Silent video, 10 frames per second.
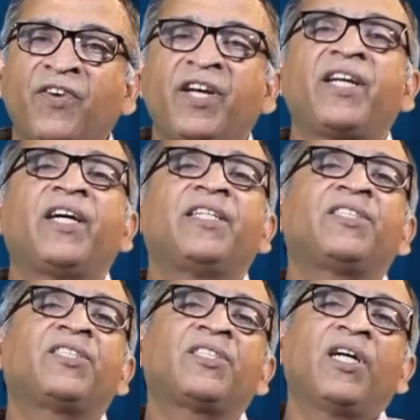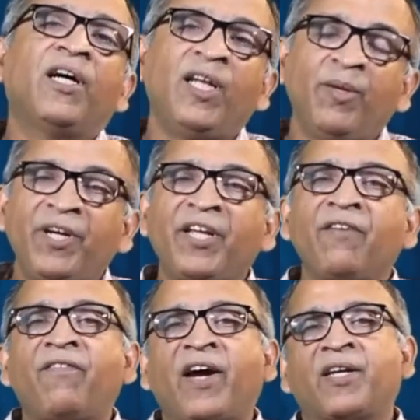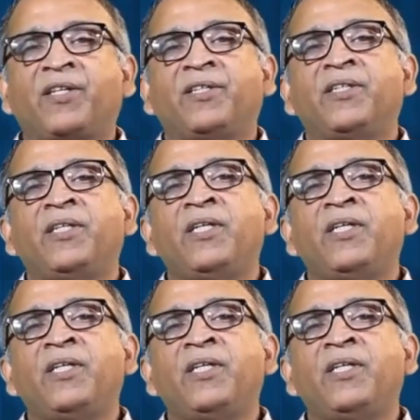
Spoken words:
finance a limiting factor?